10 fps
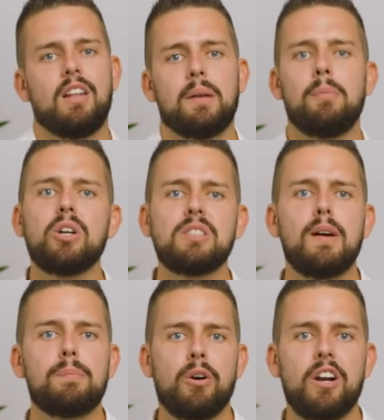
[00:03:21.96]
Like most
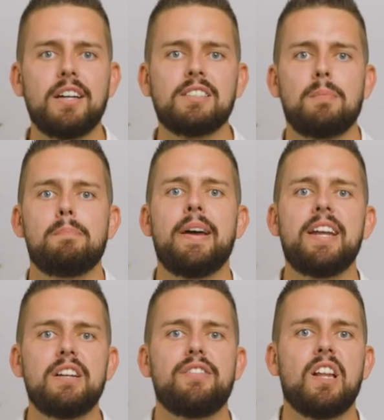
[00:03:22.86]
of my products,
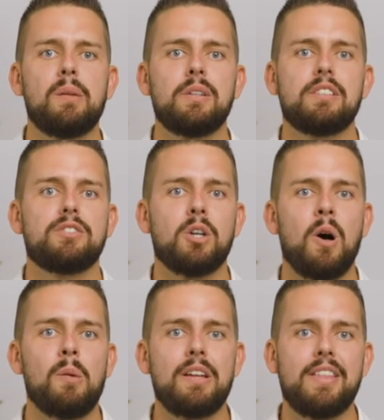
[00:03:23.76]
many developers have
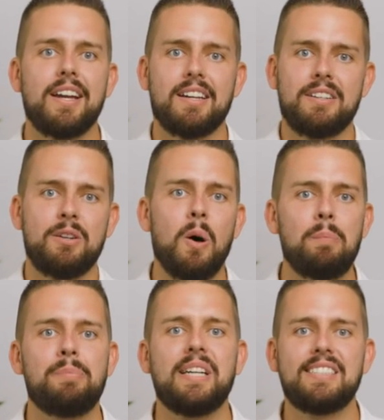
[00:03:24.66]
told me that it
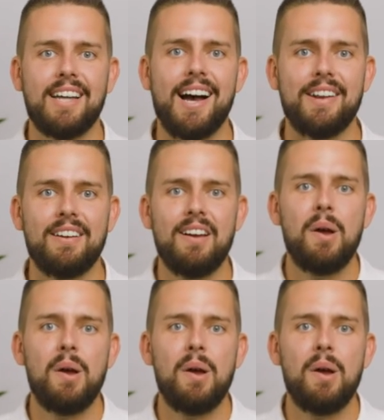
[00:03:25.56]
cannot be done,